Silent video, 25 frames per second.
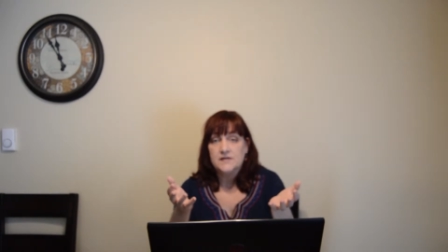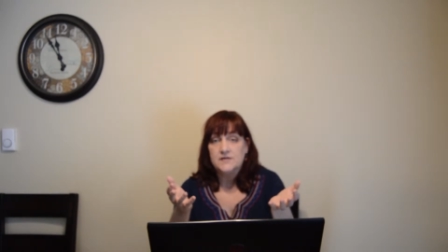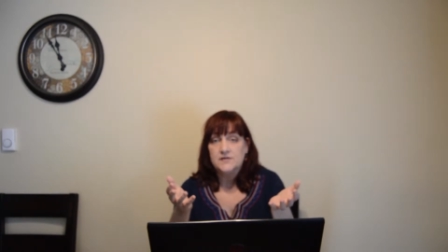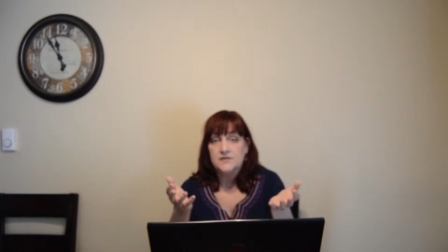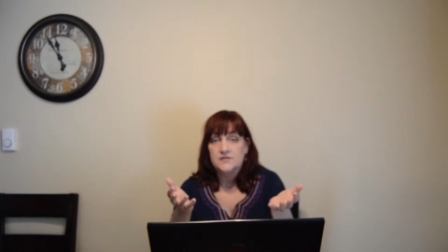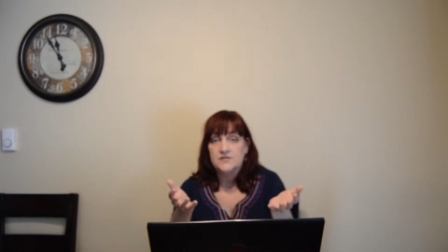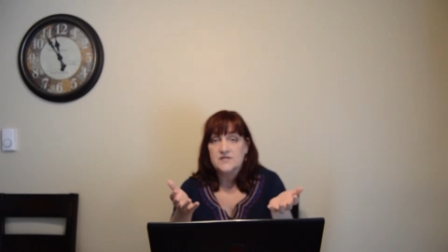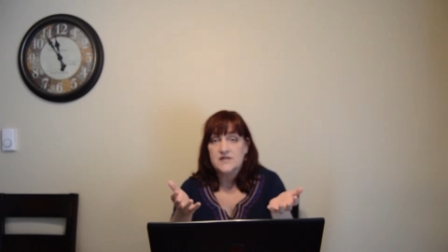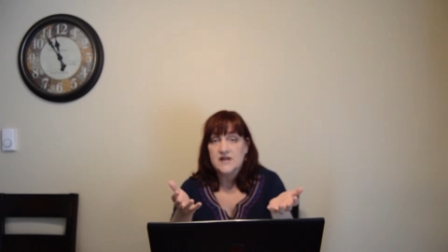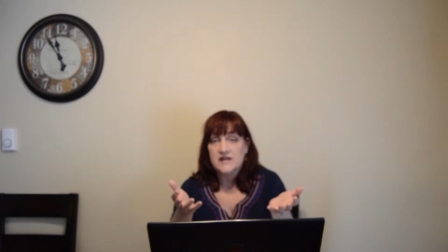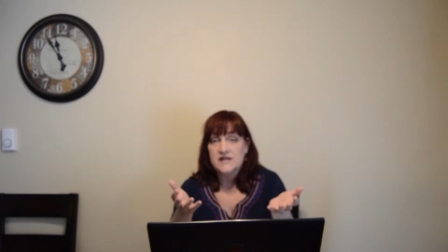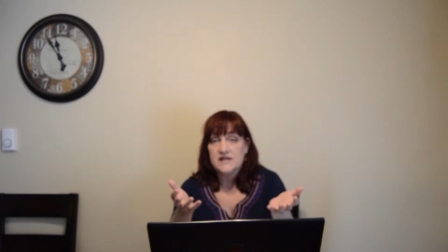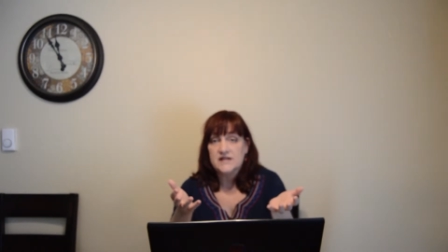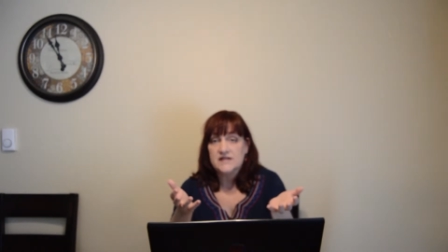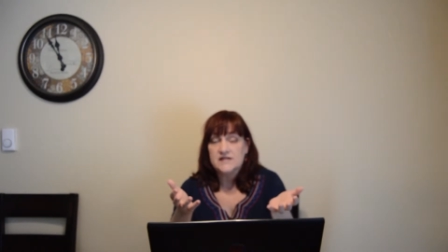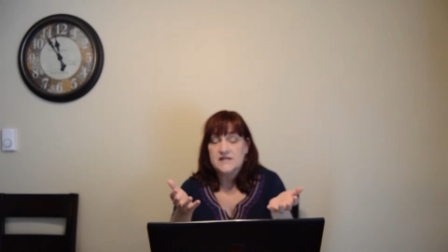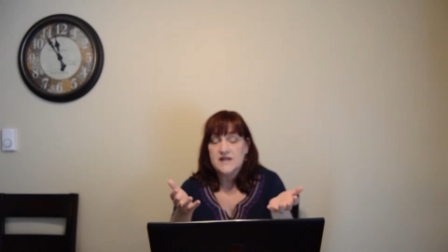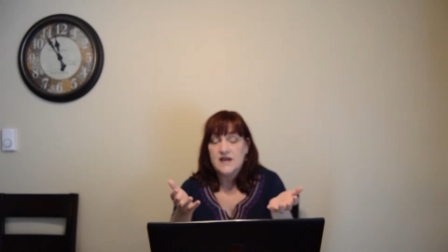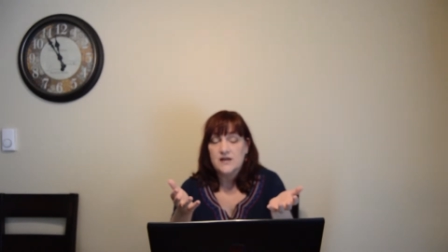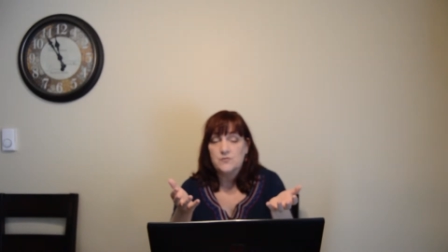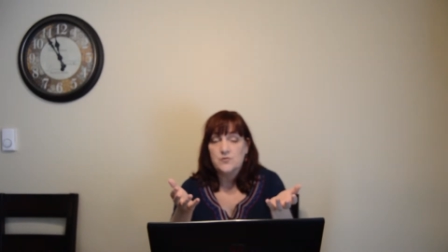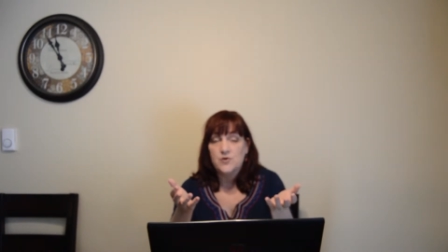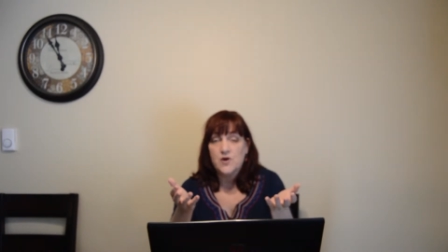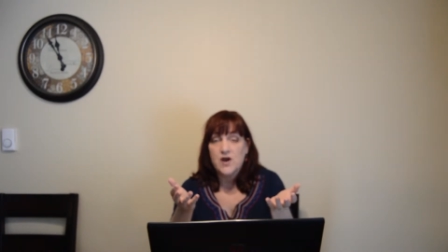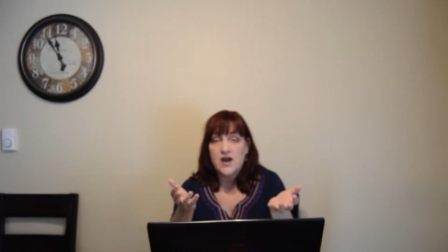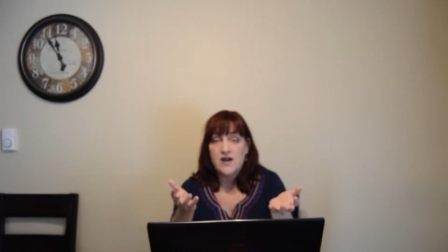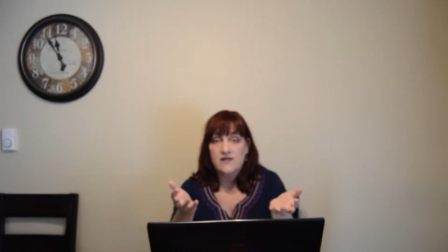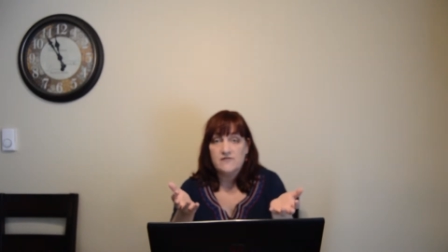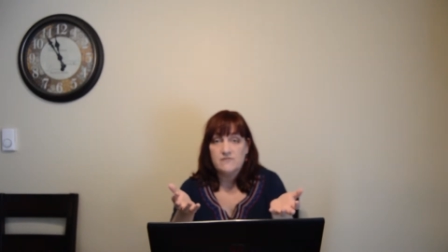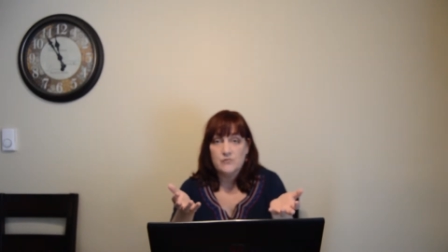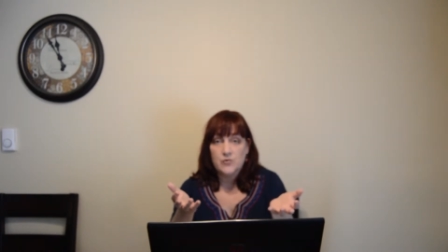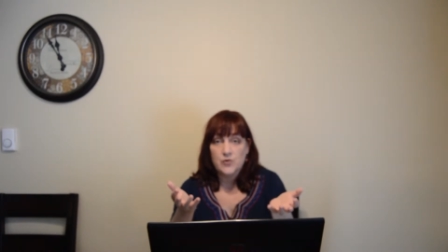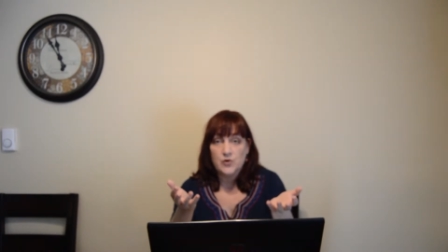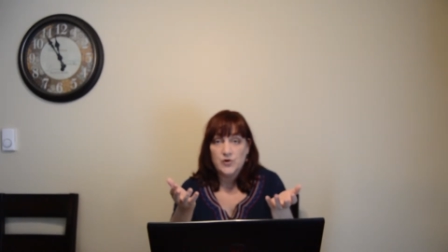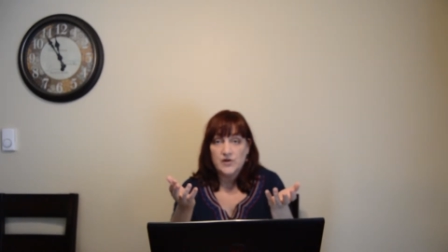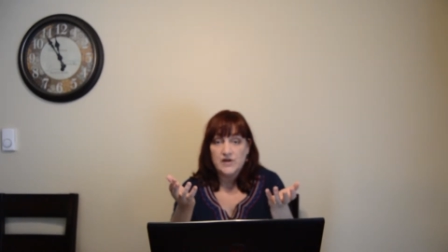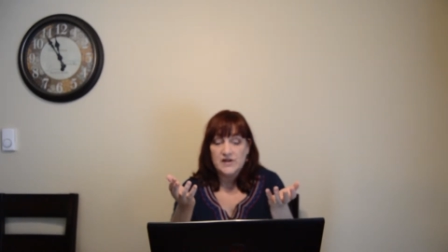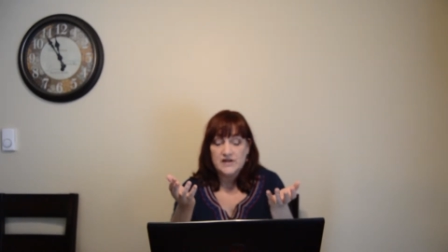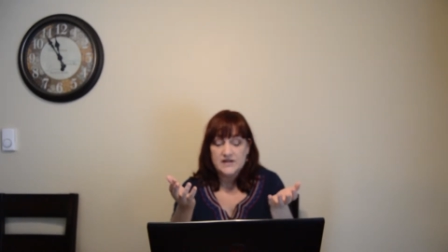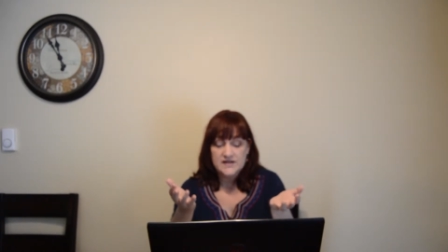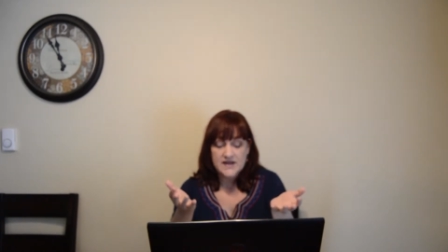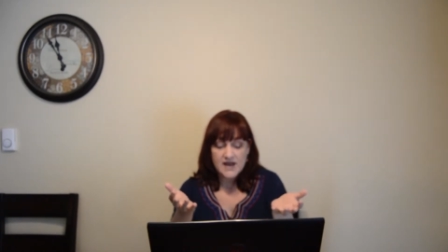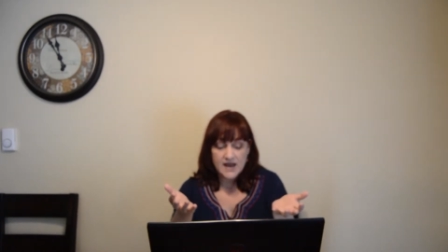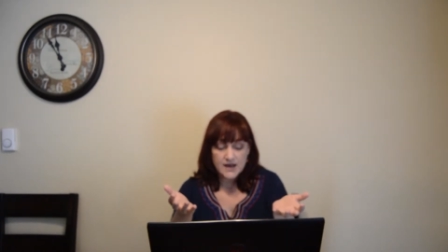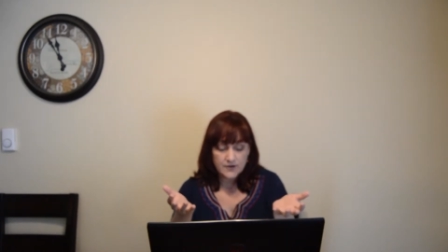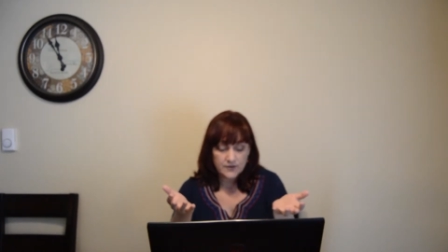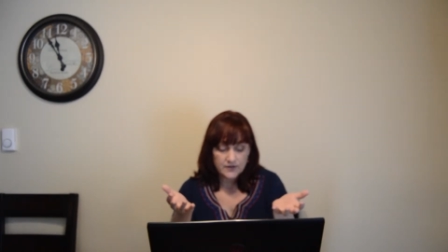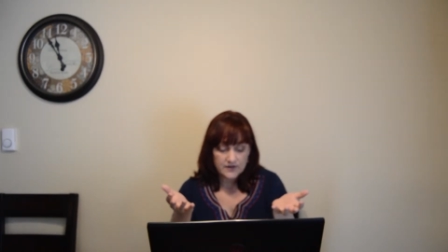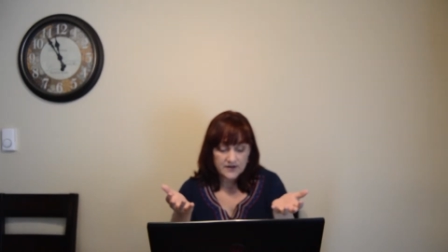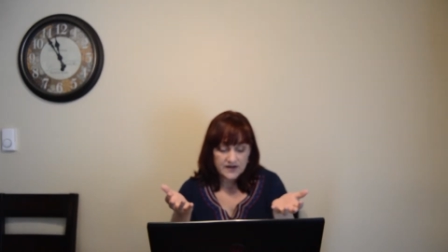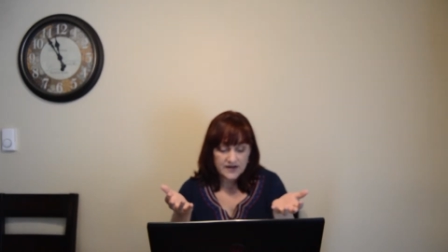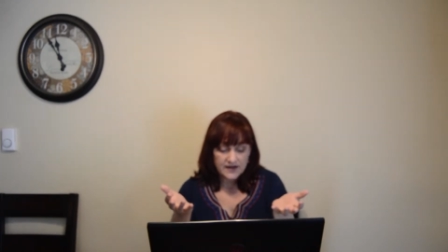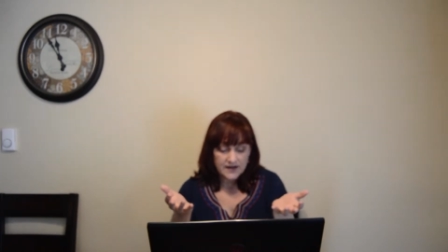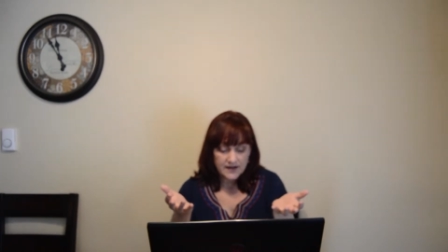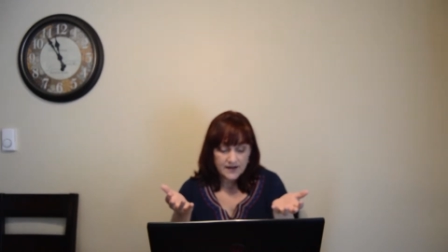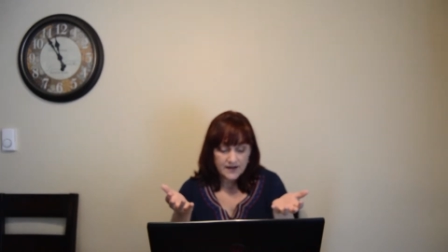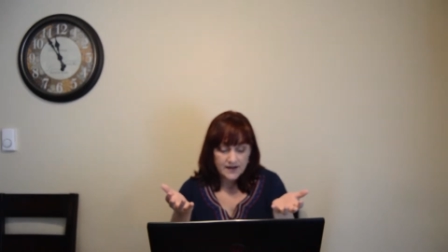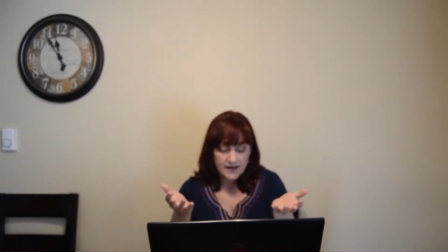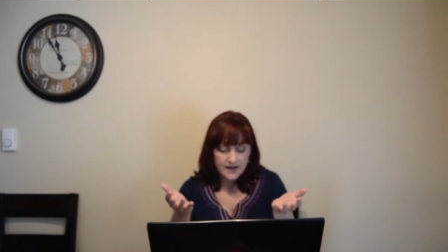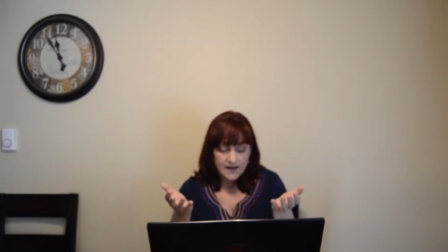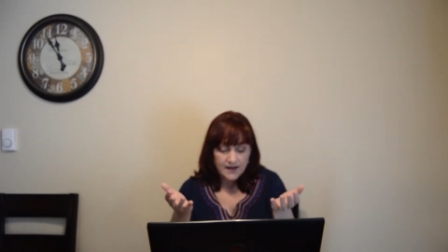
and your data set will have more integrity.